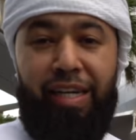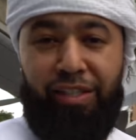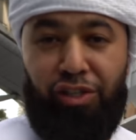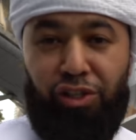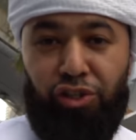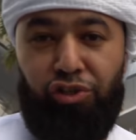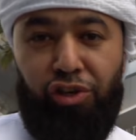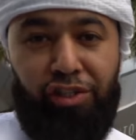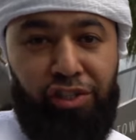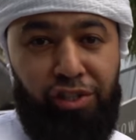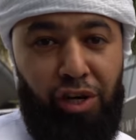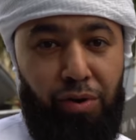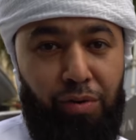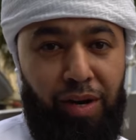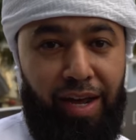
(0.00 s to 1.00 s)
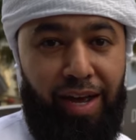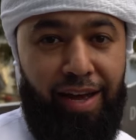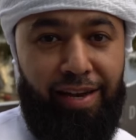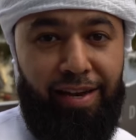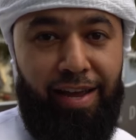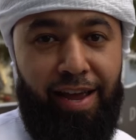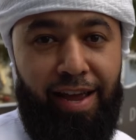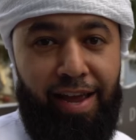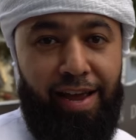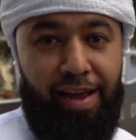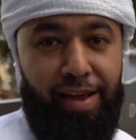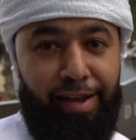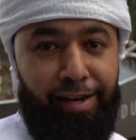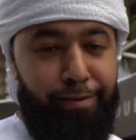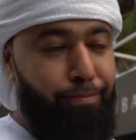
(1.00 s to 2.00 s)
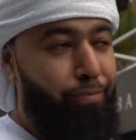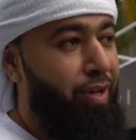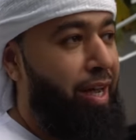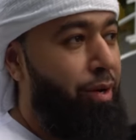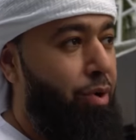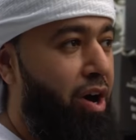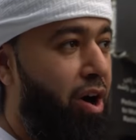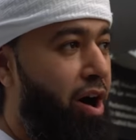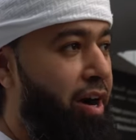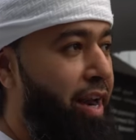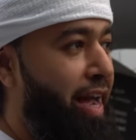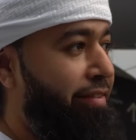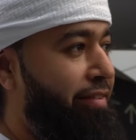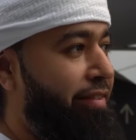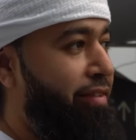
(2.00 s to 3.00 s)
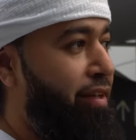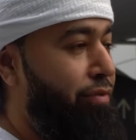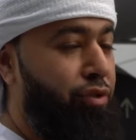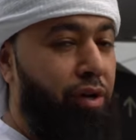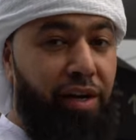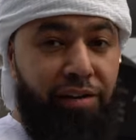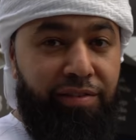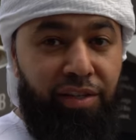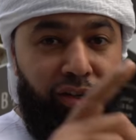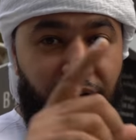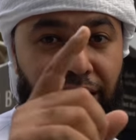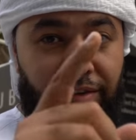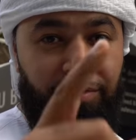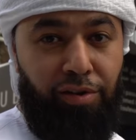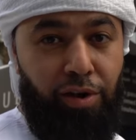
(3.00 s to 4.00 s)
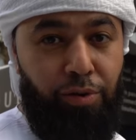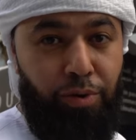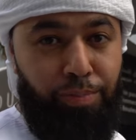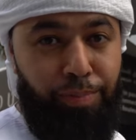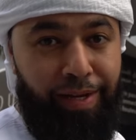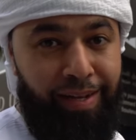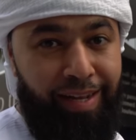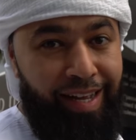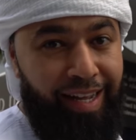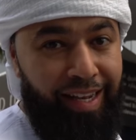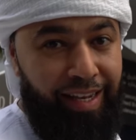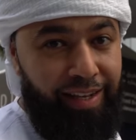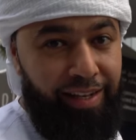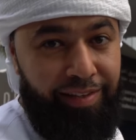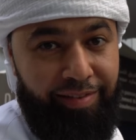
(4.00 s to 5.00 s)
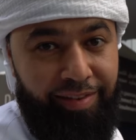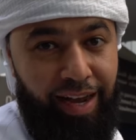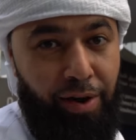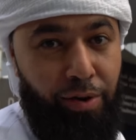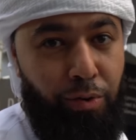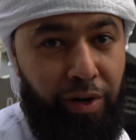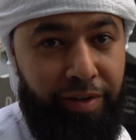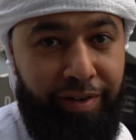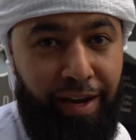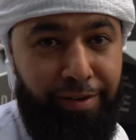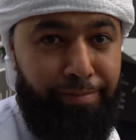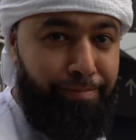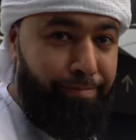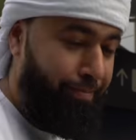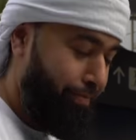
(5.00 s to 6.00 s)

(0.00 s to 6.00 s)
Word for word: there's construction going on and you gotta wear hard hats and stuff. So I'm gonna take you guys along with me. Let's see how it works out.